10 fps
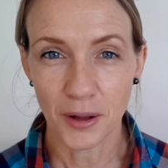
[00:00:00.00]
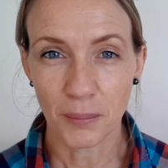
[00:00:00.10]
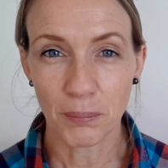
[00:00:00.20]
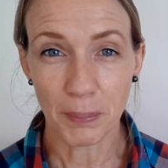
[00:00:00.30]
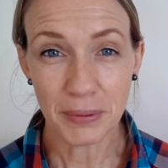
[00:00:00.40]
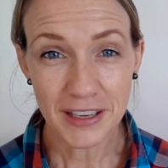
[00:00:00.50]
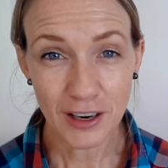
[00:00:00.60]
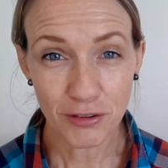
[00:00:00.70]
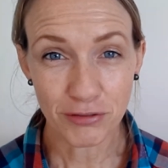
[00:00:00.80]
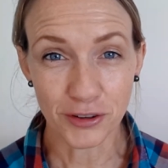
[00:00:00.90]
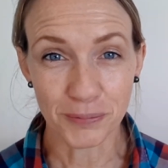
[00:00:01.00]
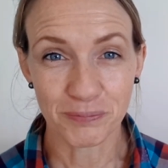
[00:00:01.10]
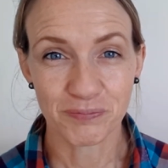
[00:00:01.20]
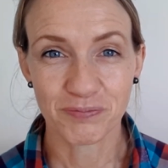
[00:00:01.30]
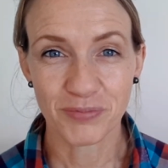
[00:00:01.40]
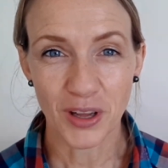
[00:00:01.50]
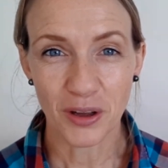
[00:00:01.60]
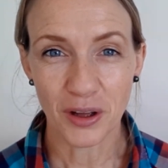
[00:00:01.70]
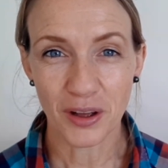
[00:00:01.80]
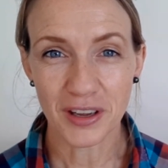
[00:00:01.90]
But be careful.
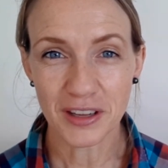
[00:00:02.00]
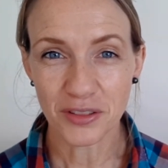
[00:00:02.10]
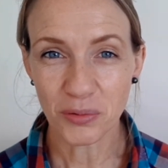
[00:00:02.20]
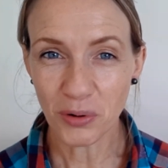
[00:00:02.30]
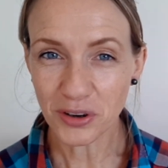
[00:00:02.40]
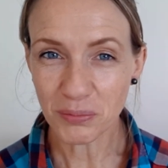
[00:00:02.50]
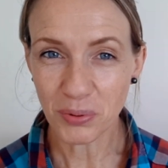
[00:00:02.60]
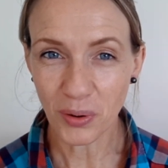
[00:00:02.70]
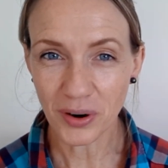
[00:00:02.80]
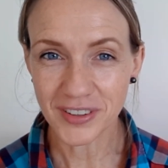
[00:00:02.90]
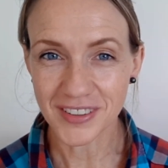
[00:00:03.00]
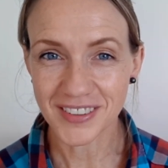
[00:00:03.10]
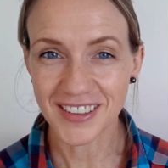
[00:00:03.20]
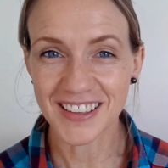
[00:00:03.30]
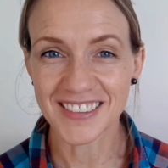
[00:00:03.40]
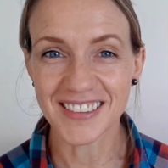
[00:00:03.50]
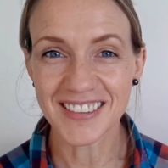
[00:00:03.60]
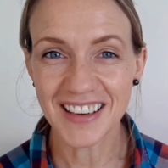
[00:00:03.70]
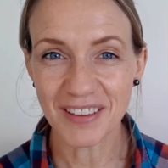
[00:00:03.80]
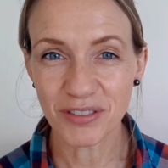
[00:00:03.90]
The word important is
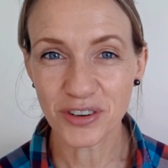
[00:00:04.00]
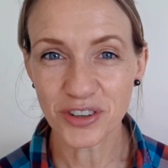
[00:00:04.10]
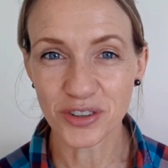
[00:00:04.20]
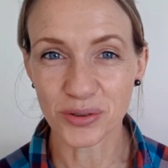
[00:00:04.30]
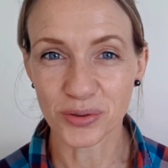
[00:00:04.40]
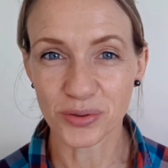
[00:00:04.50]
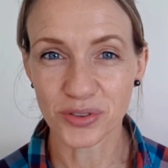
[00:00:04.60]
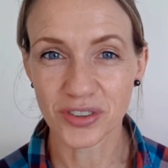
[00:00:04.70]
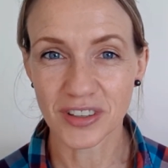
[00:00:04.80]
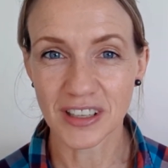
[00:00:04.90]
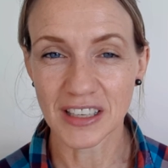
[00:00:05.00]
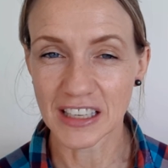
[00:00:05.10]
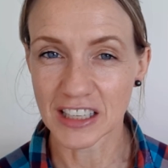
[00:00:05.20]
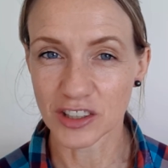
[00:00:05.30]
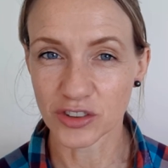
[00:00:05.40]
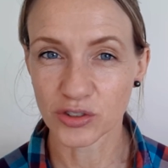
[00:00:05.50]
never used in English to